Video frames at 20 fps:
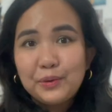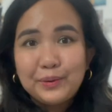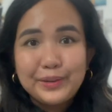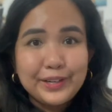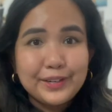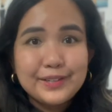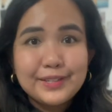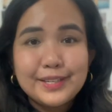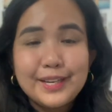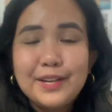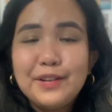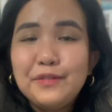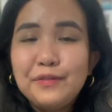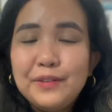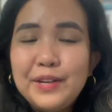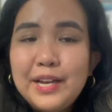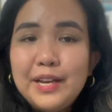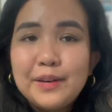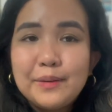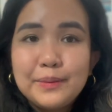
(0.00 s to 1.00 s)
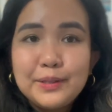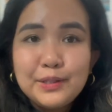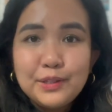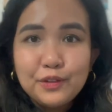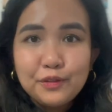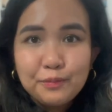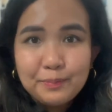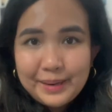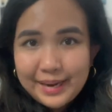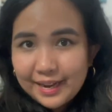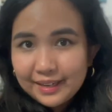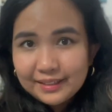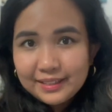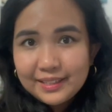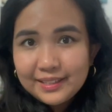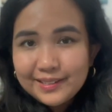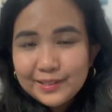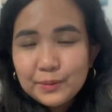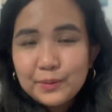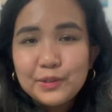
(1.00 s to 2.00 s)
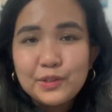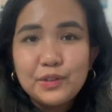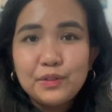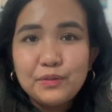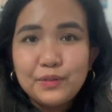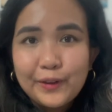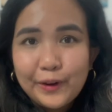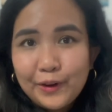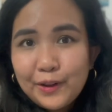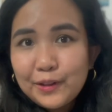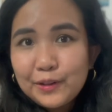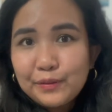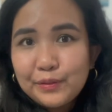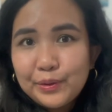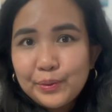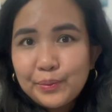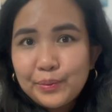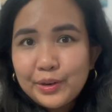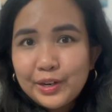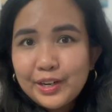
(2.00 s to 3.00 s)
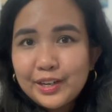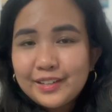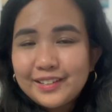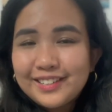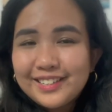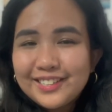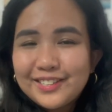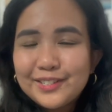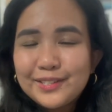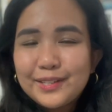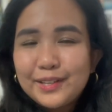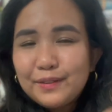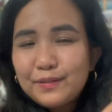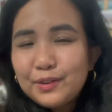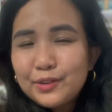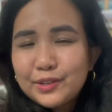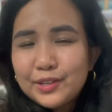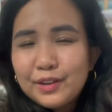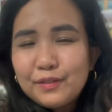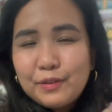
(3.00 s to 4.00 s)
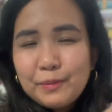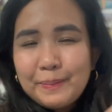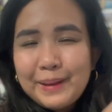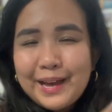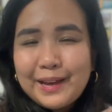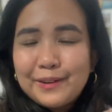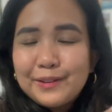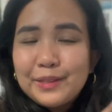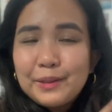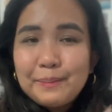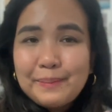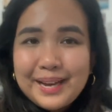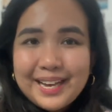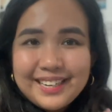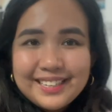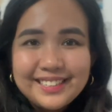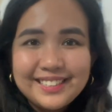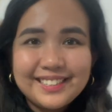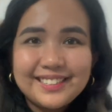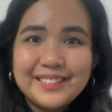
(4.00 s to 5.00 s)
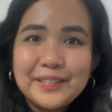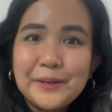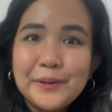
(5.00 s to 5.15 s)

yourself. Once you've practiced, once you've done all of the work, just give yourself a pat on the back